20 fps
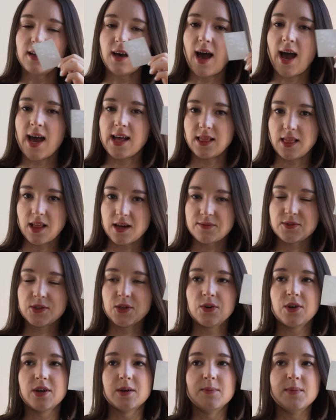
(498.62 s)
I love
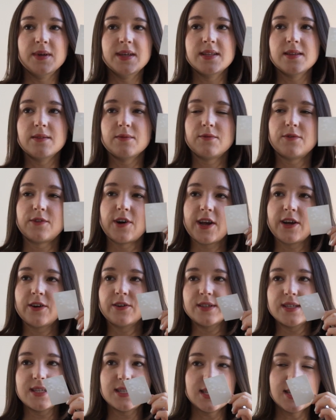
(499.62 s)
tonka bean
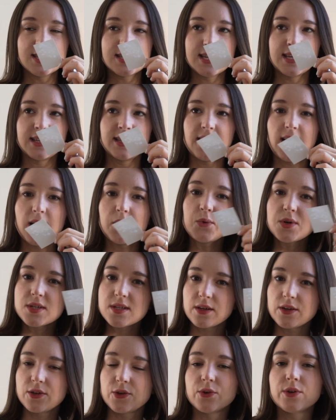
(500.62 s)
fragrances and I was
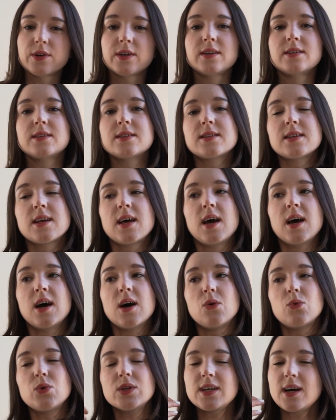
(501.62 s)
curious
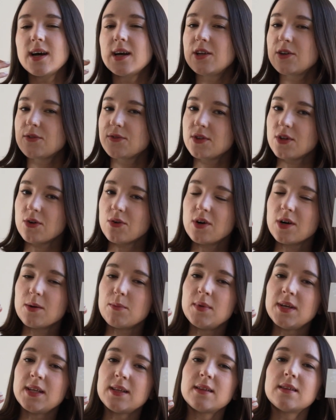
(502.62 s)
what kind of tonka
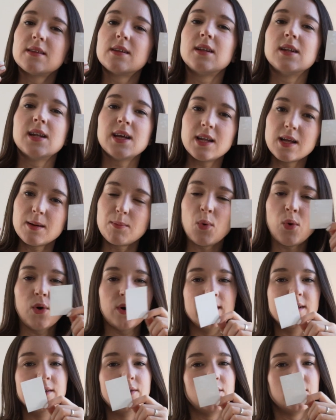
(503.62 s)
bean Le Labo
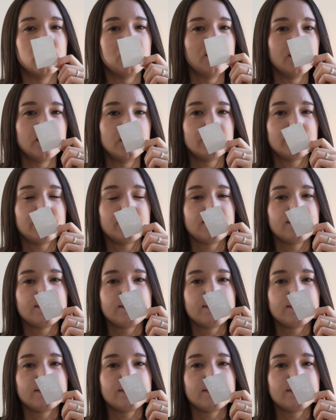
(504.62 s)
can offer.